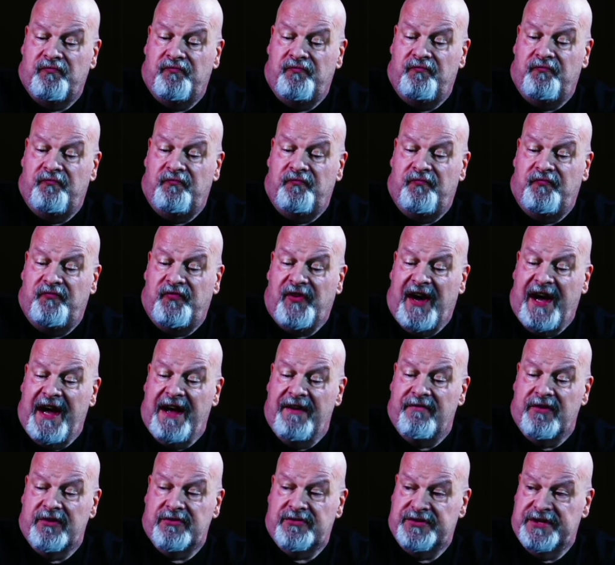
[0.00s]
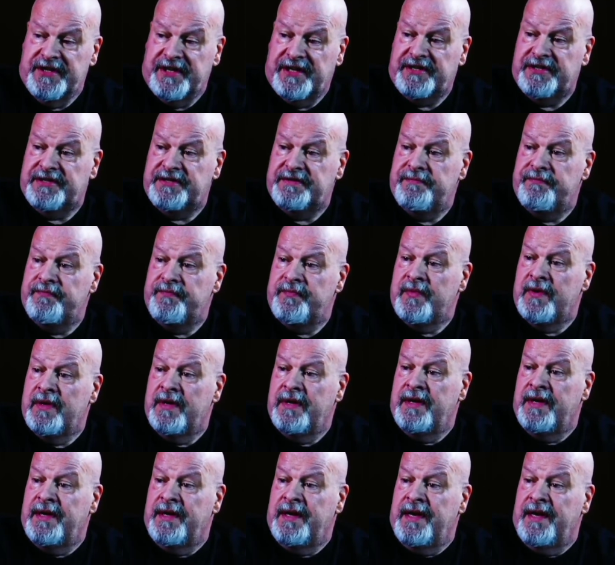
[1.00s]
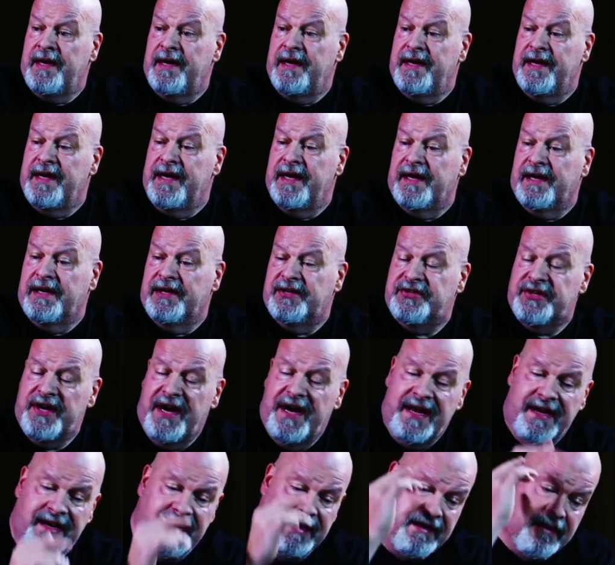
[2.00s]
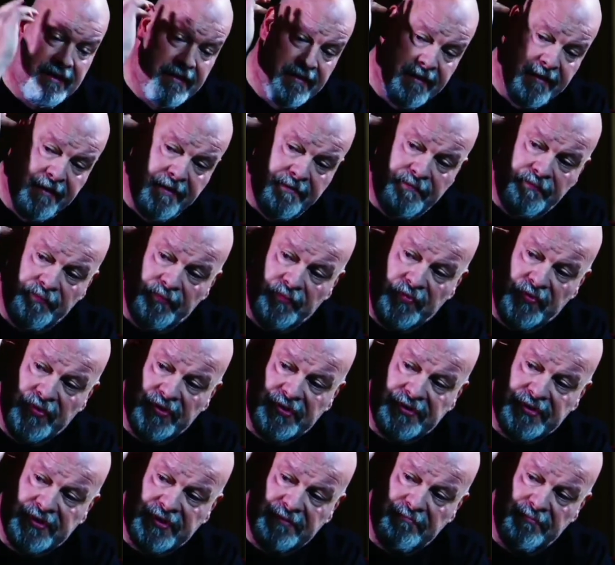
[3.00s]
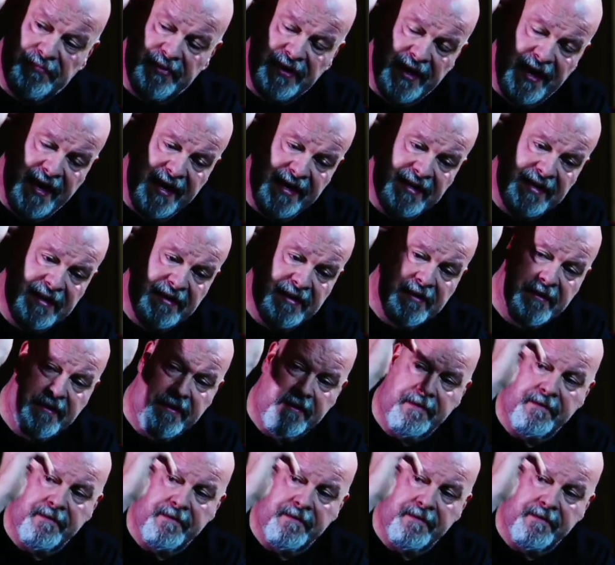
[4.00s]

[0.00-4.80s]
5 or 6, and he had a shot here, just behind the ear.